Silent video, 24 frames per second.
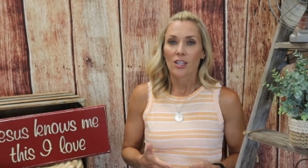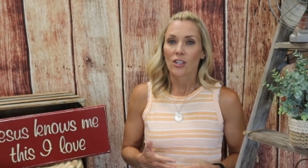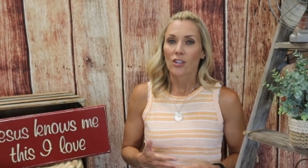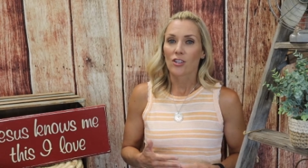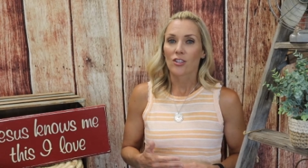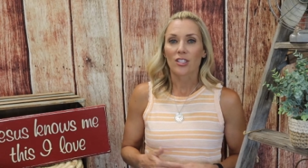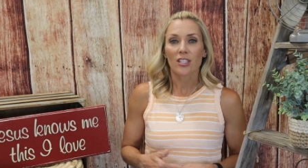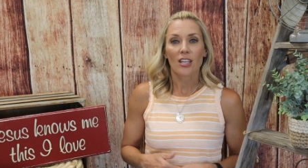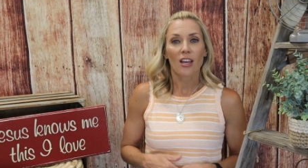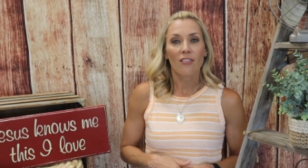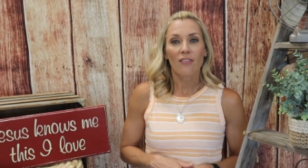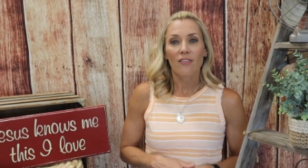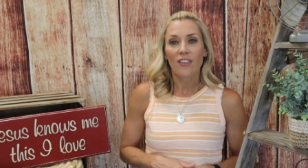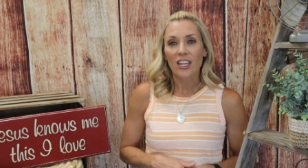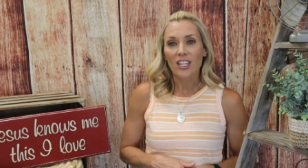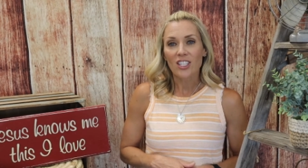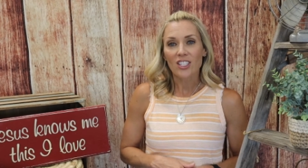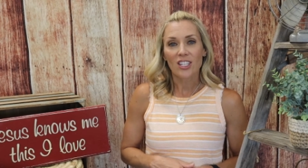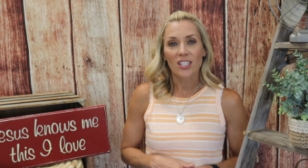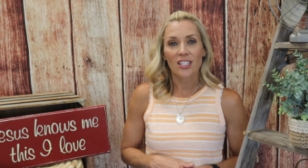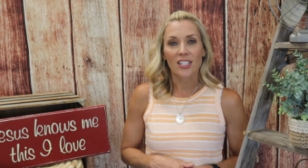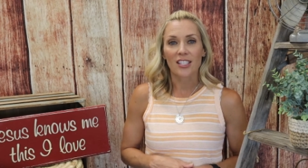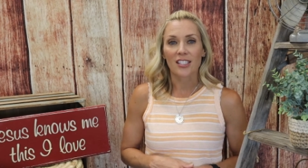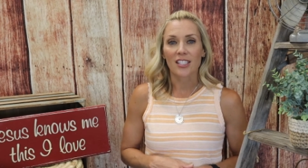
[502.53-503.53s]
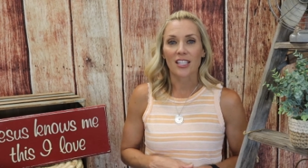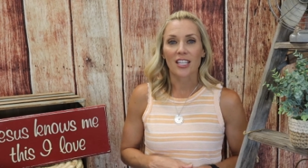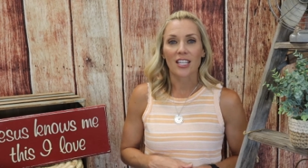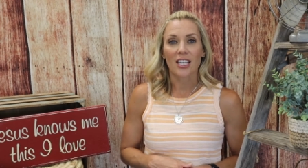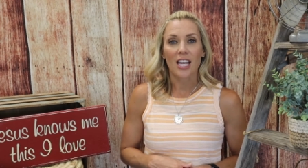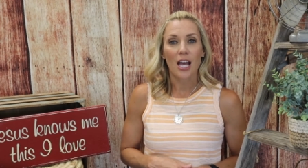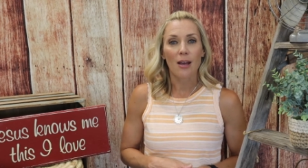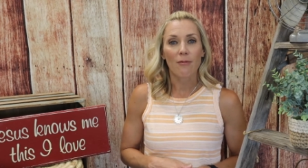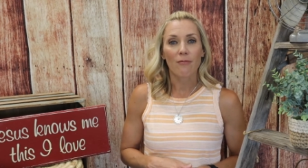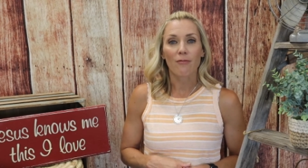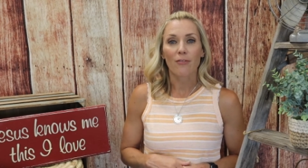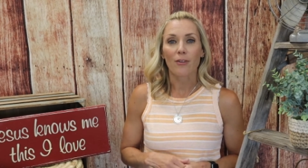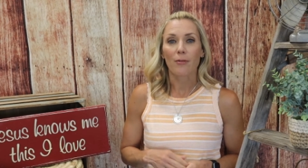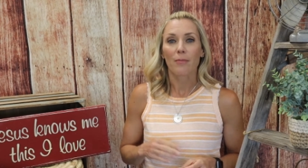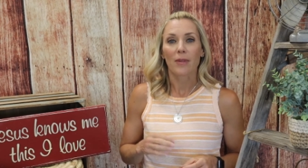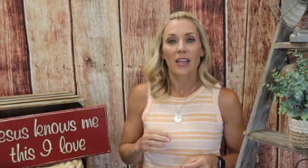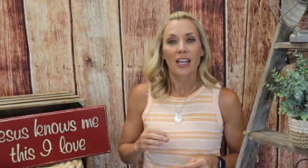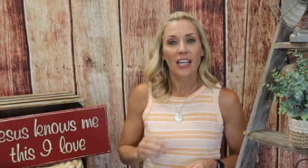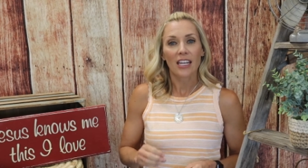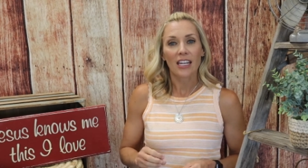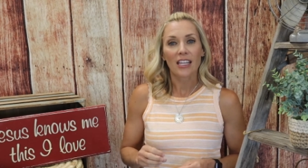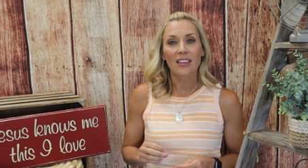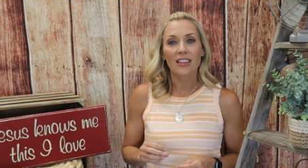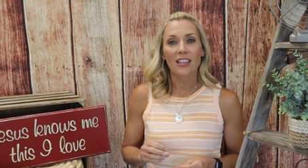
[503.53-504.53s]
Your salvation doesn't come from
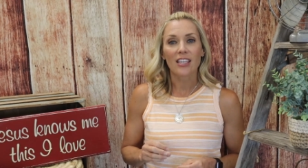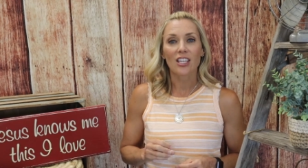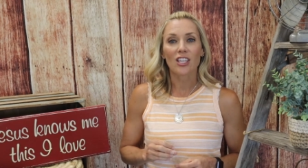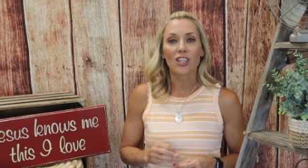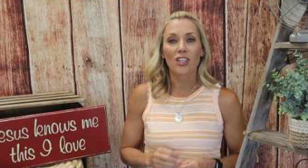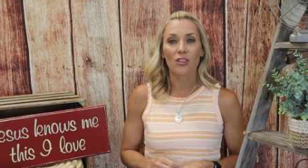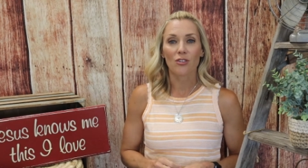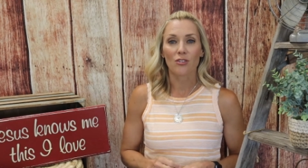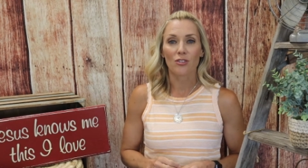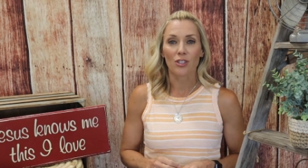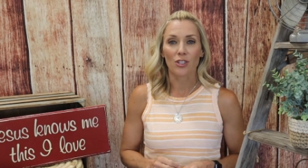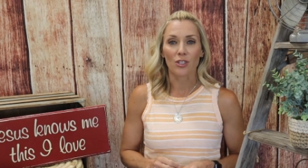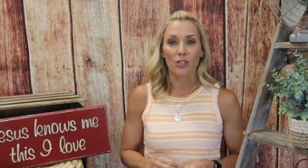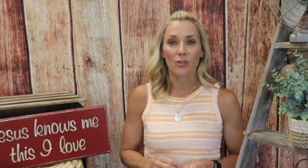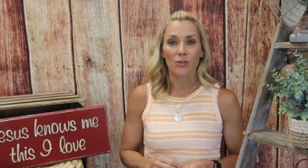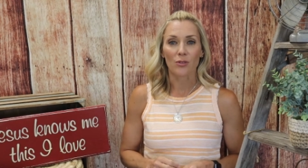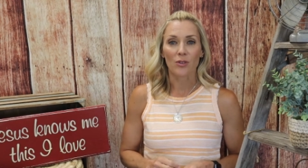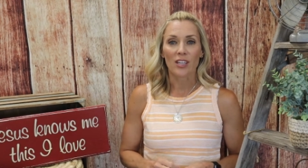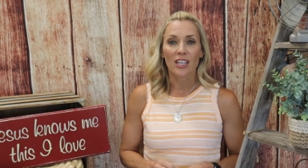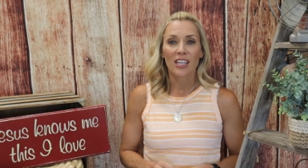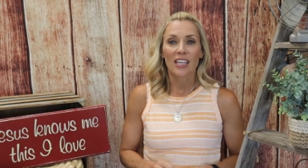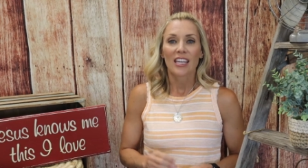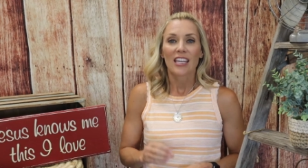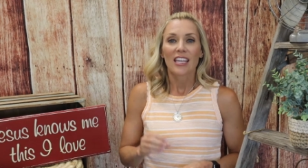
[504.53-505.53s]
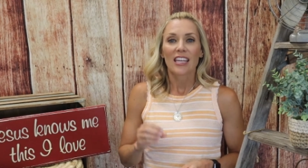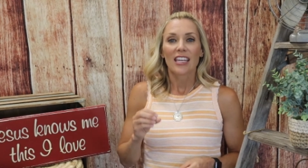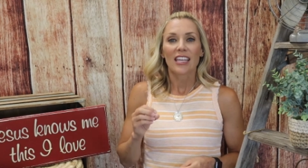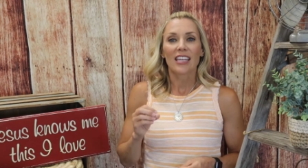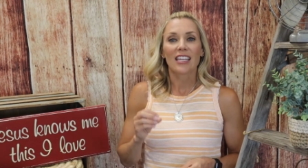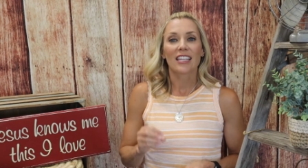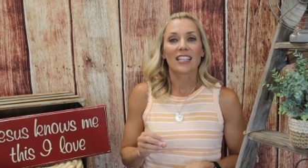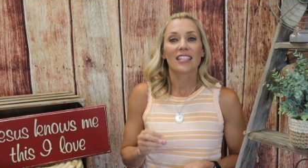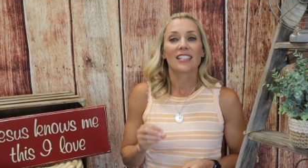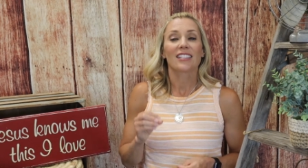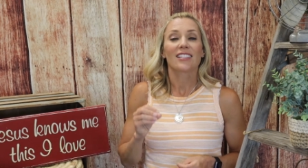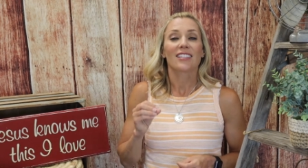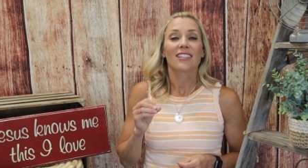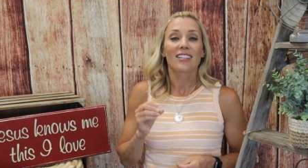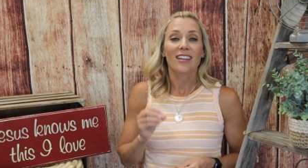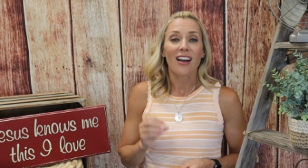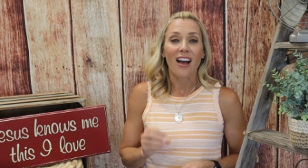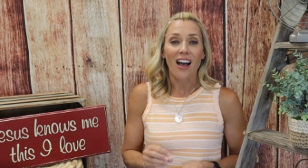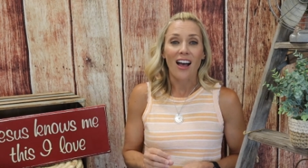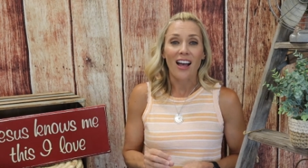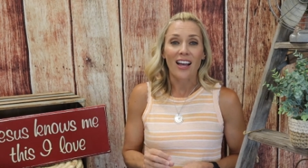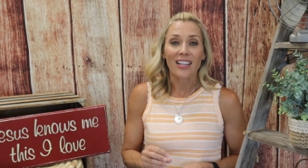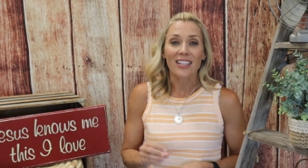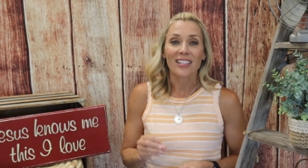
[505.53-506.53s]
anything you do, it is
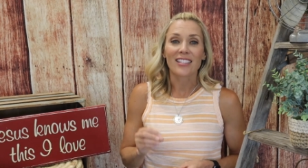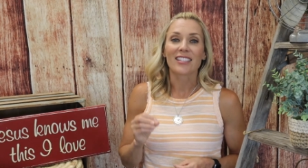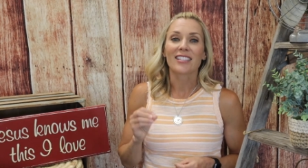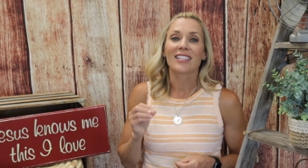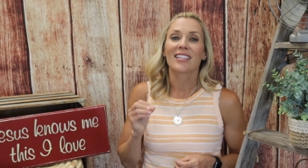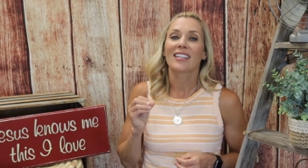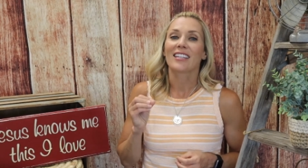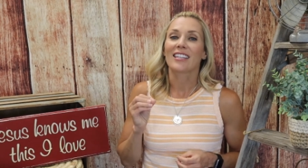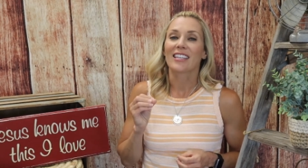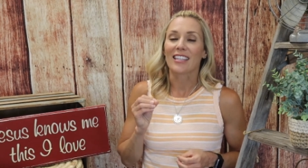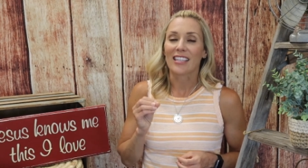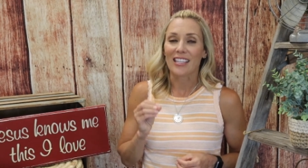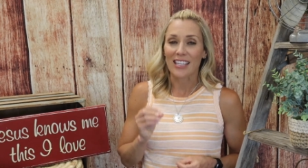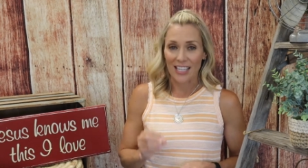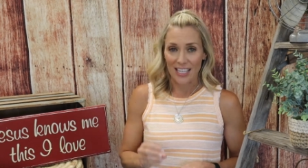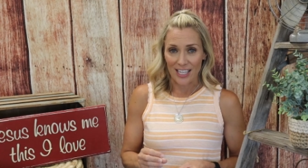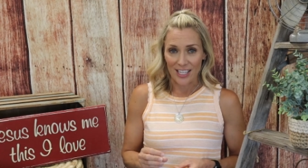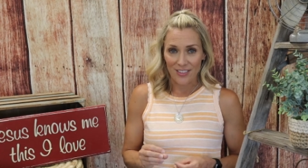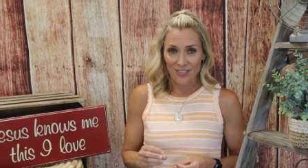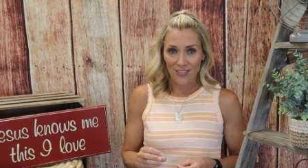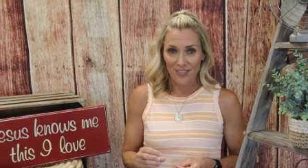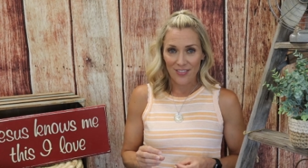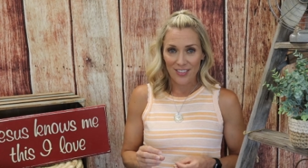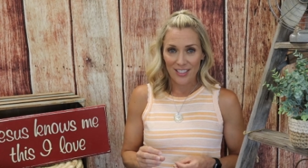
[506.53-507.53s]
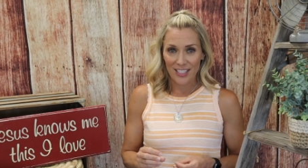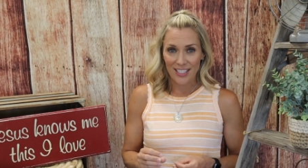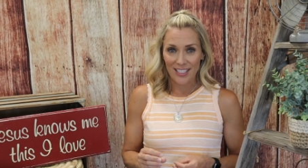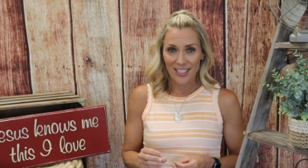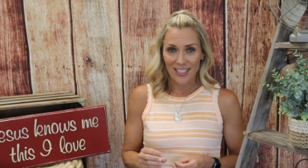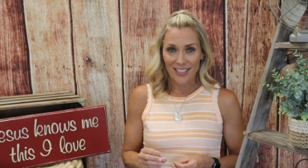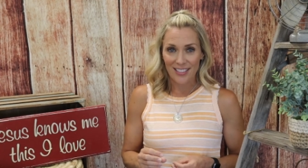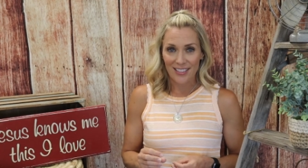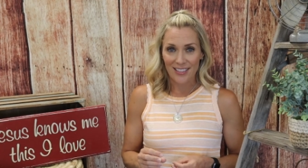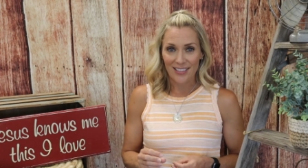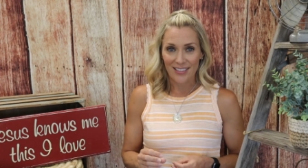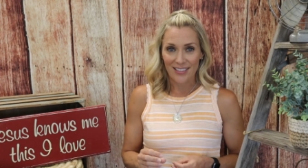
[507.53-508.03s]
God's gift.